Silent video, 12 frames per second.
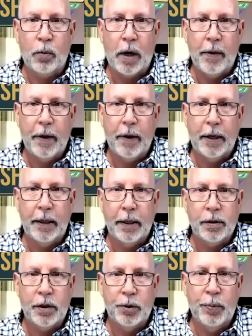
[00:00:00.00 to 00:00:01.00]
why that
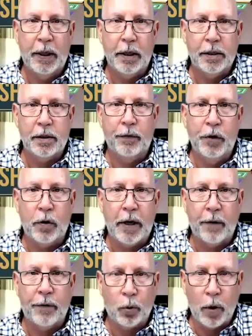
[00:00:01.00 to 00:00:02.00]
is, is because if you don't have
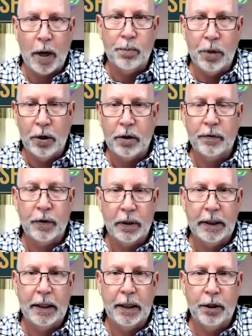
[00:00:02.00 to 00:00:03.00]
the right motive for
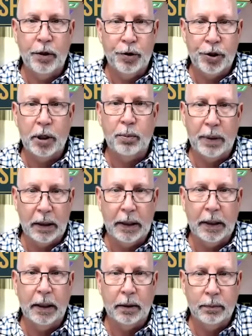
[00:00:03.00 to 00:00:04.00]
leading, you shouldn't be leading.